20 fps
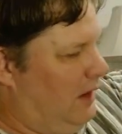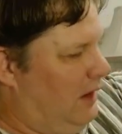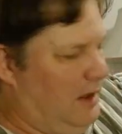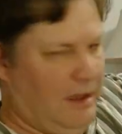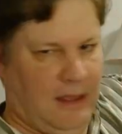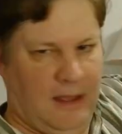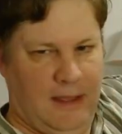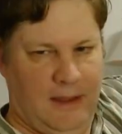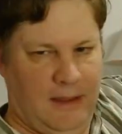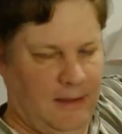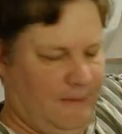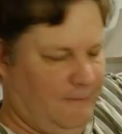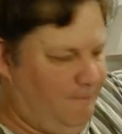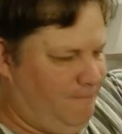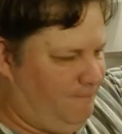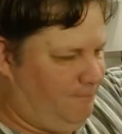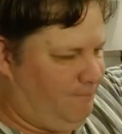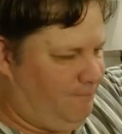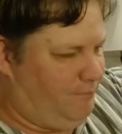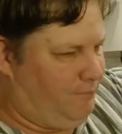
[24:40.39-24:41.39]

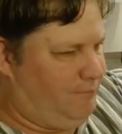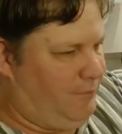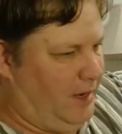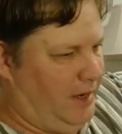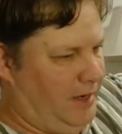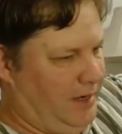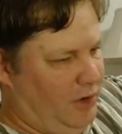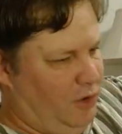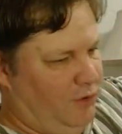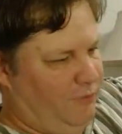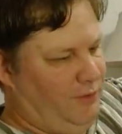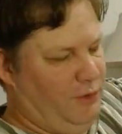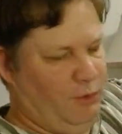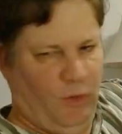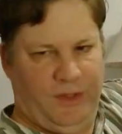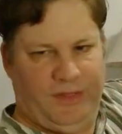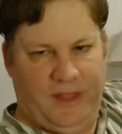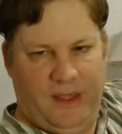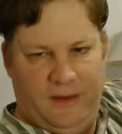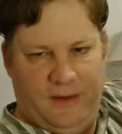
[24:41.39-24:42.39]
But if you
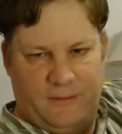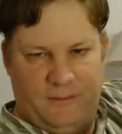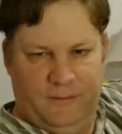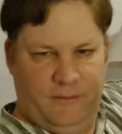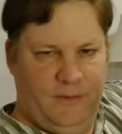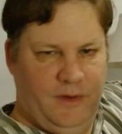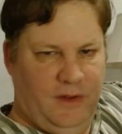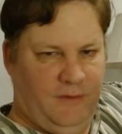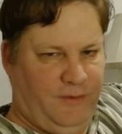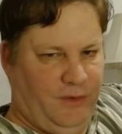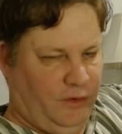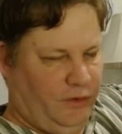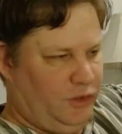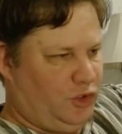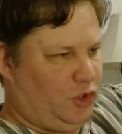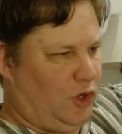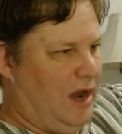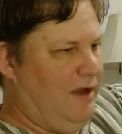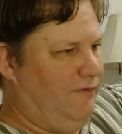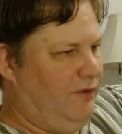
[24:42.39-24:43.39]
want that, if you're
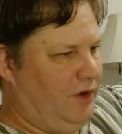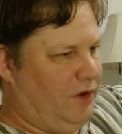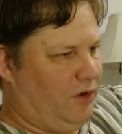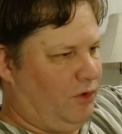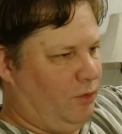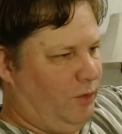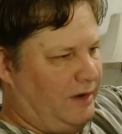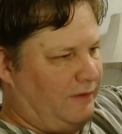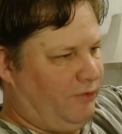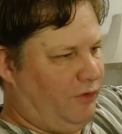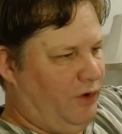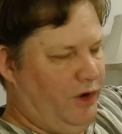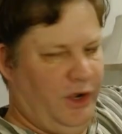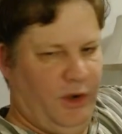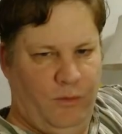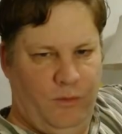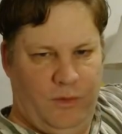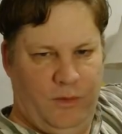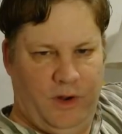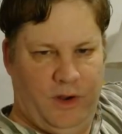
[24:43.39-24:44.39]
driving or whatever,
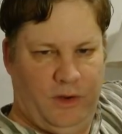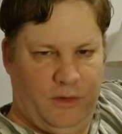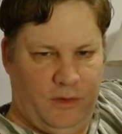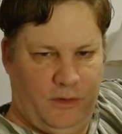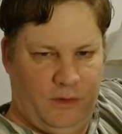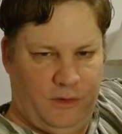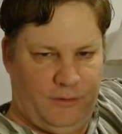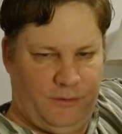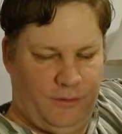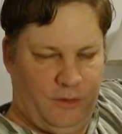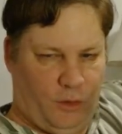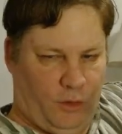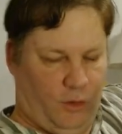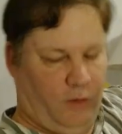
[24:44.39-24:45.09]
and you're